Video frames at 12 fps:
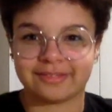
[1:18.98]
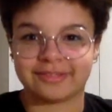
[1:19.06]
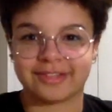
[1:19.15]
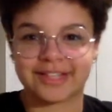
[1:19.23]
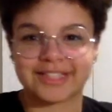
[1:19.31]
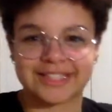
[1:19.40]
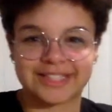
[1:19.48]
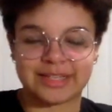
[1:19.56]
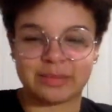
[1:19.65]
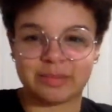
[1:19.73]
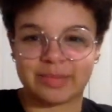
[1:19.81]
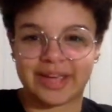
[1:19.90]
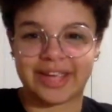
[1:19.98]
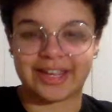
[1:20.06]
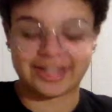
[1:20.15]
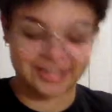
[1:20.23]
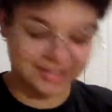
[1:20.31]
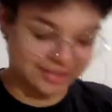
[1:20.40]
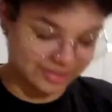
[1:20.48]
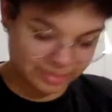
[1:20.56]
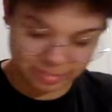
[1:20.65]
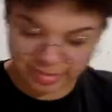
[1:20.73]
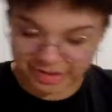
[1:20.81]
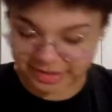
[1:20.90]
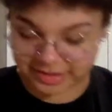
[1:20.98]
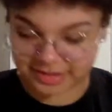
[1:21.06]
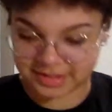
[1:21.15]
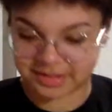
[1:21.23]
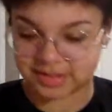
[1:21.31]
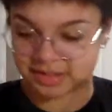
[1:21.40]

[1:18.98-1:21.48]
because it's in a bag, it's not in a box.